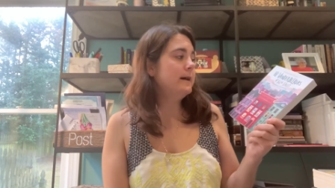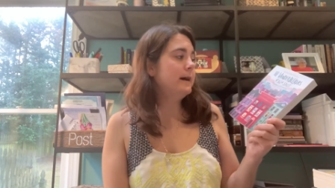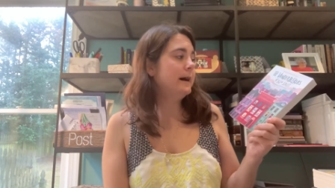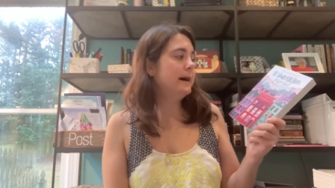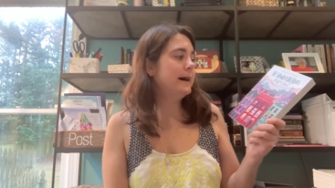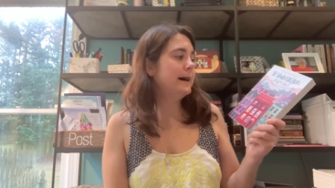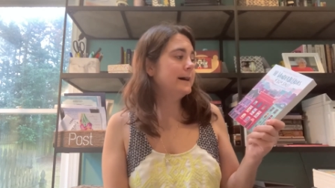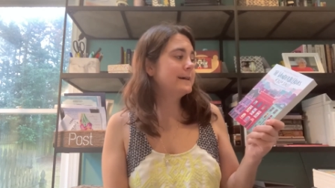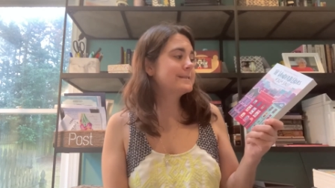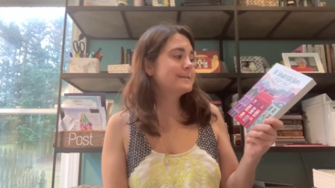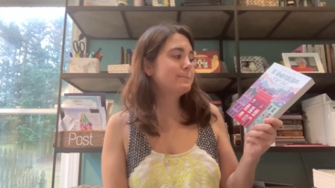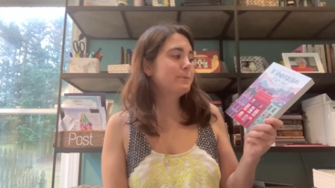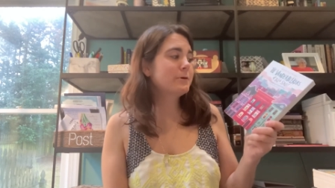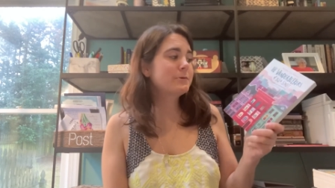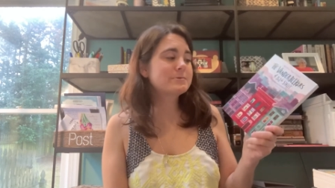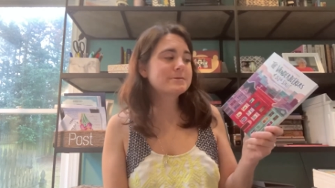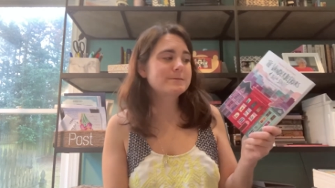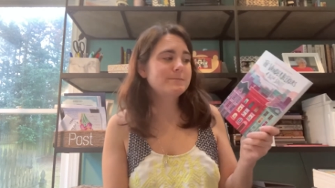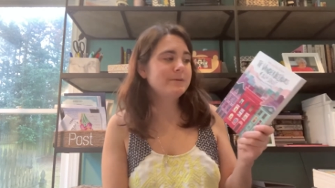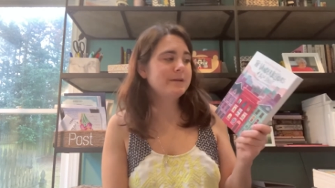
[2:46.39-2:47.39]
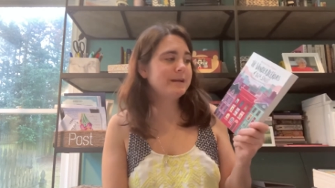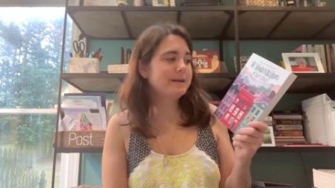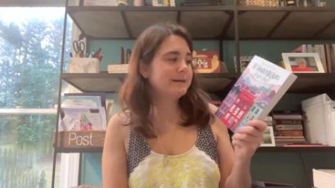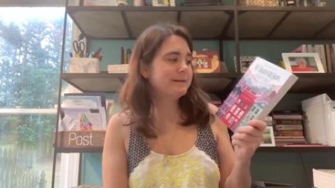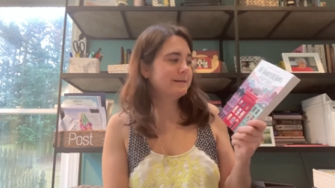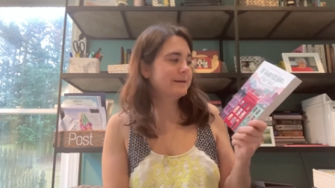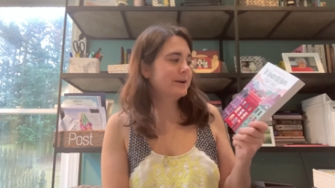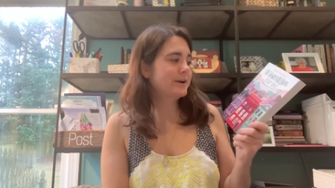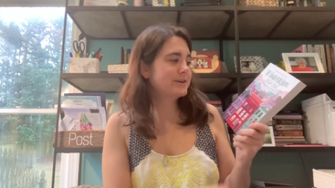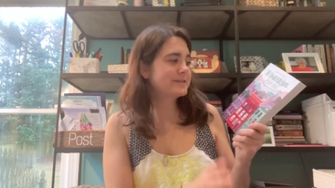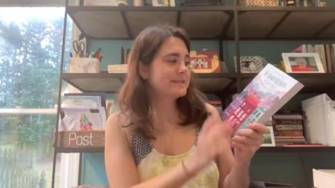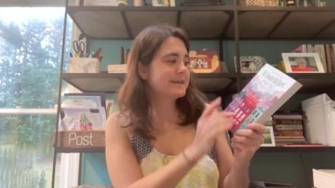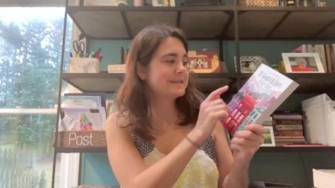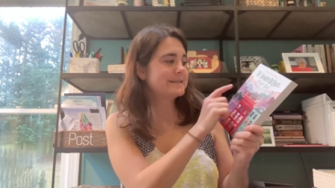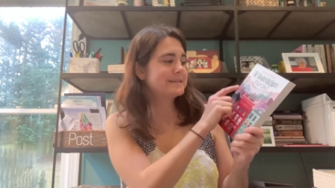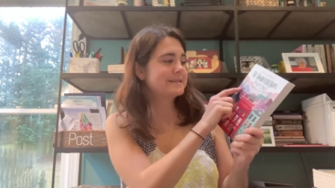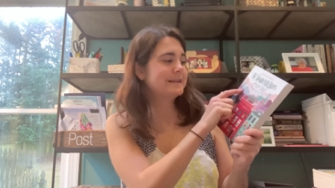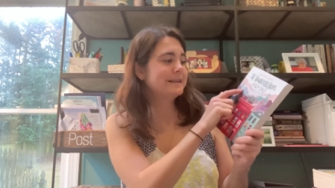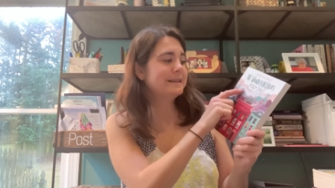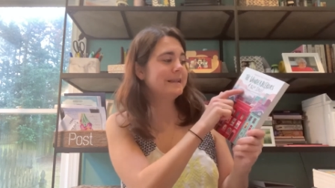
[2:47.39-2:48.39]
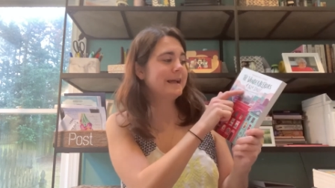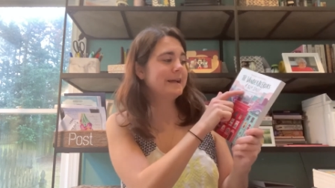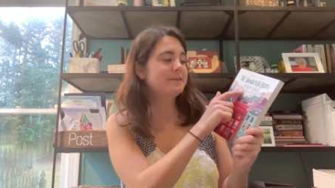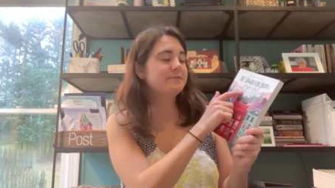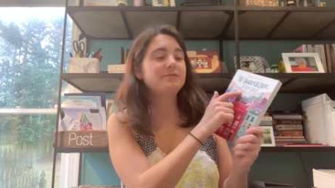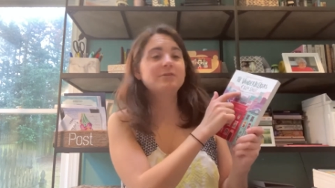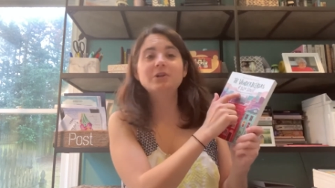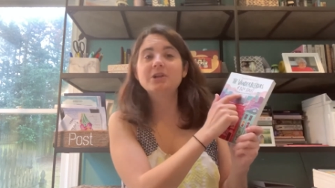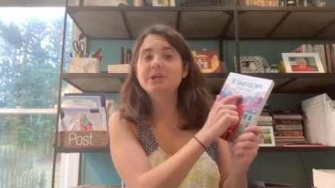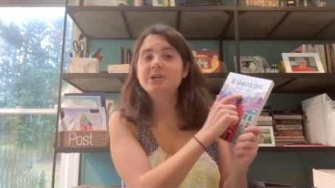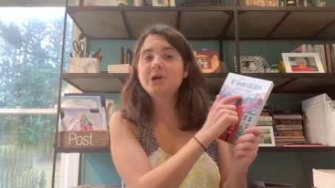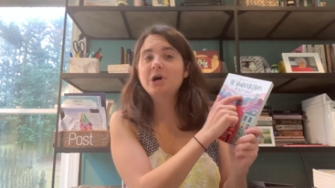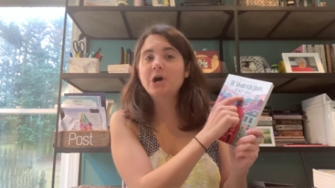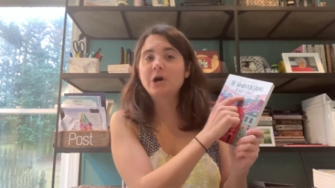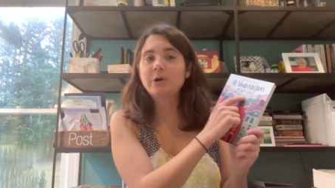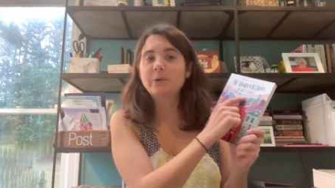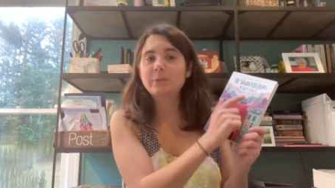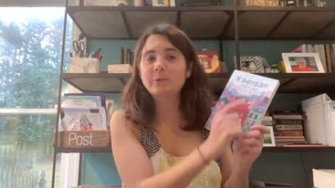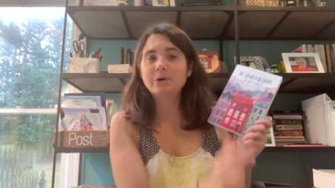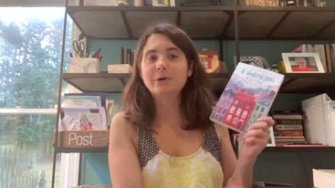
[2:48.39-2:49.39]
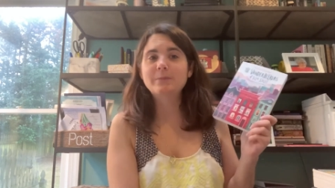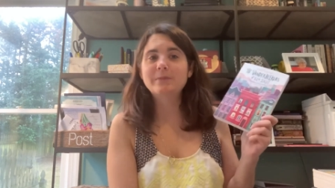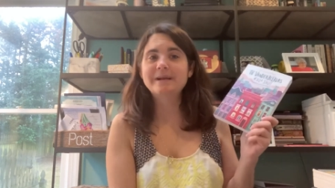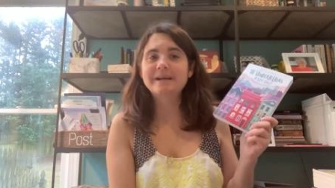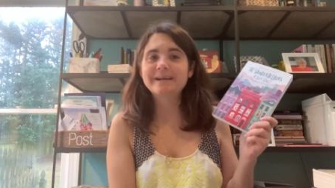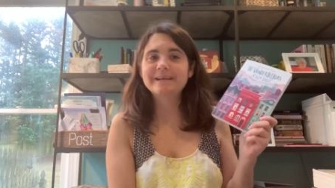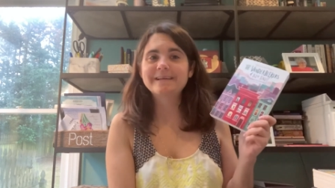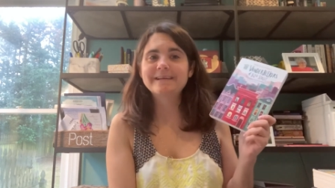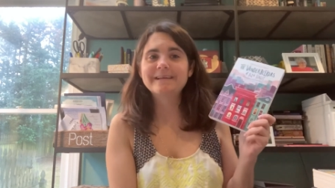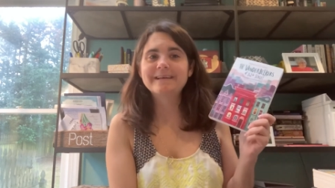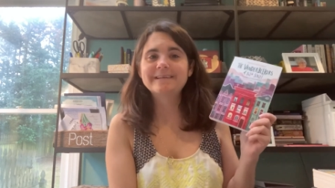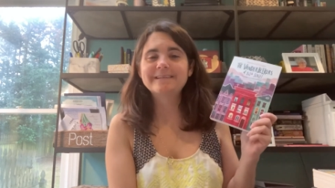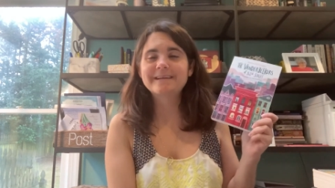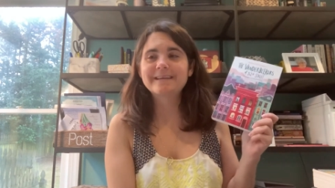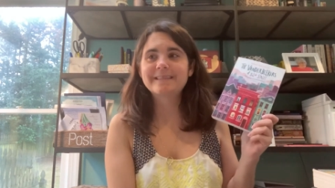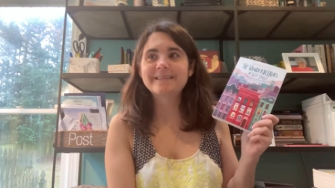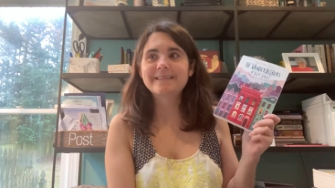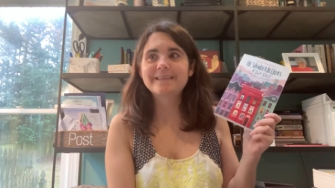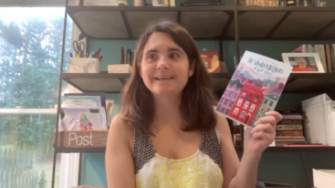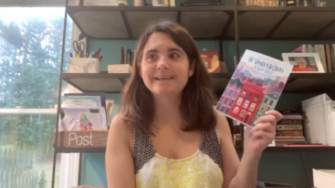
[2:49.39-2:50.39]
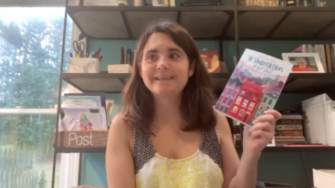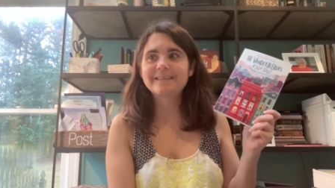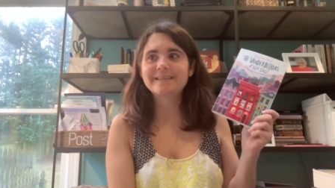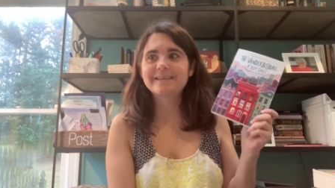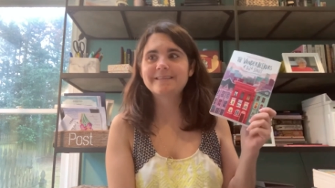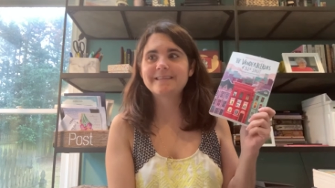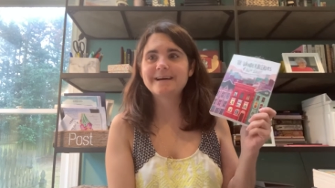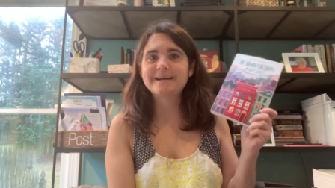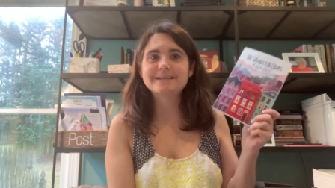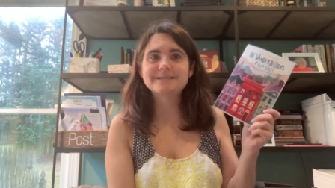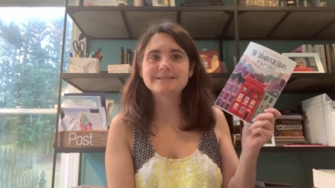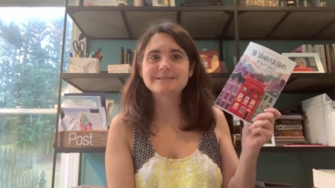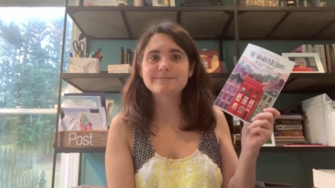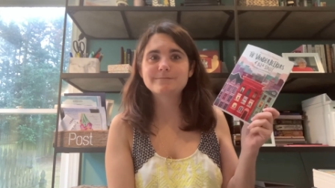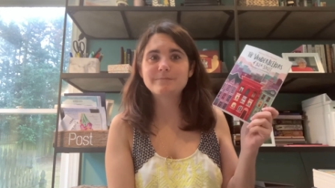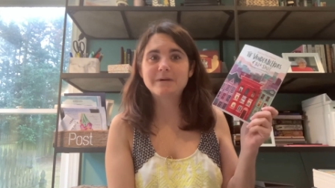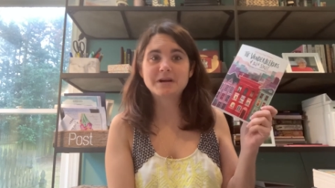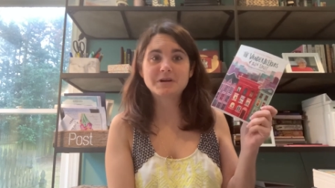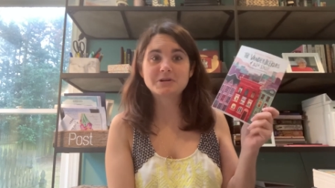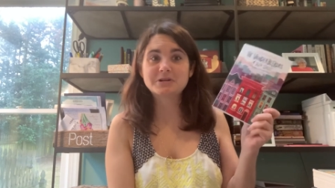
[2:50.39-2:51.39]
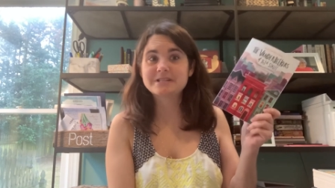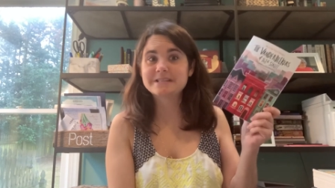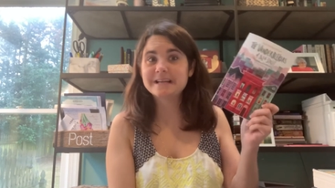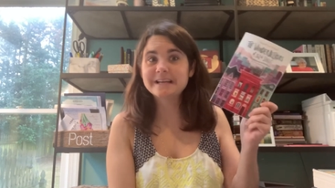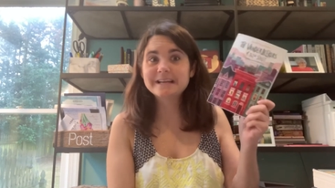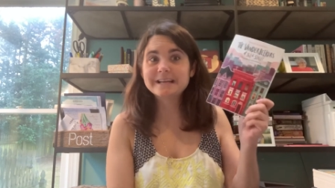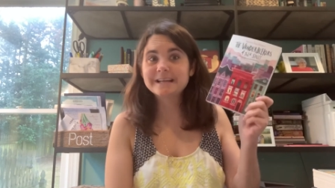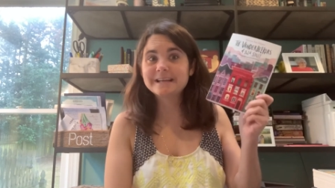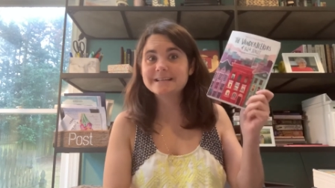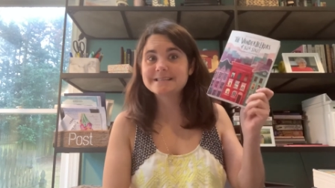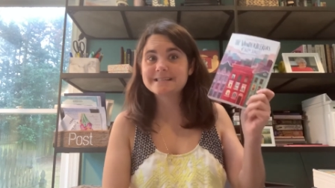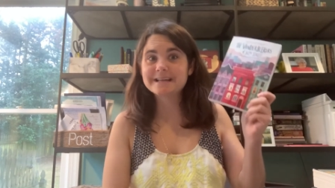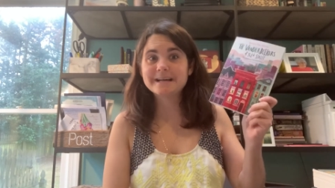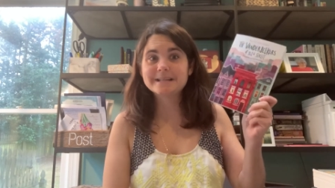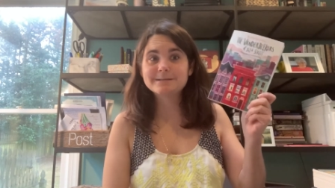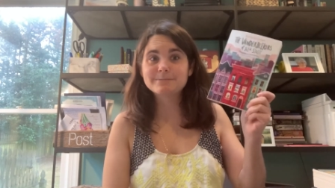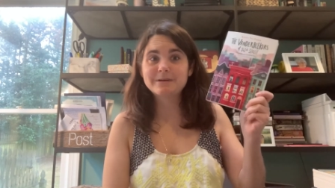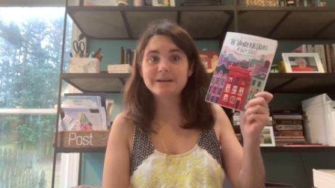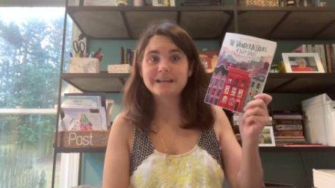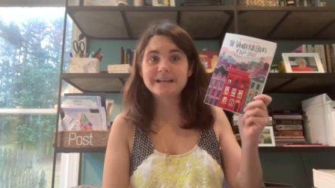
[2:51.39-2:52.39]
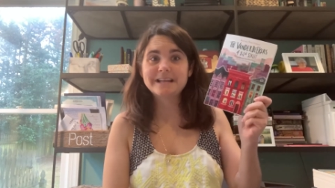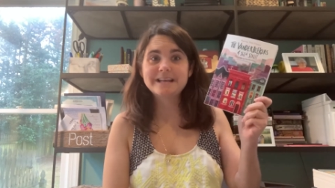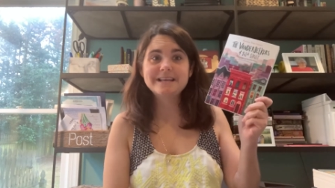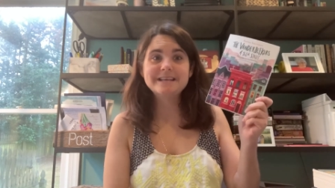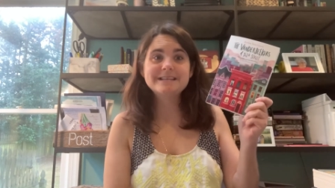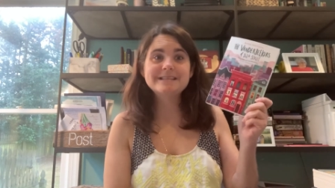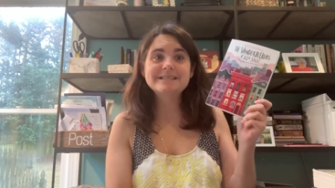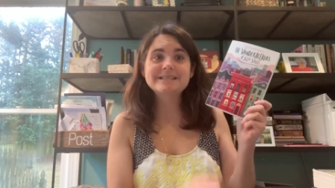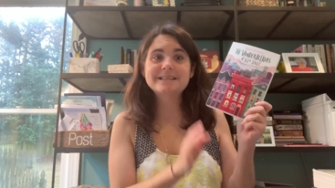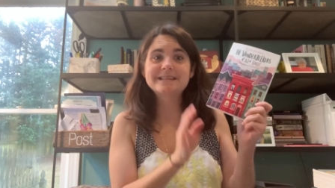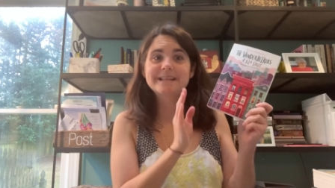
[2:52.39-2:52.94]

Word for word: Uh, it's supposed to be, here says delightful and heartwarming. And I think that that's my understanding is that's what it is.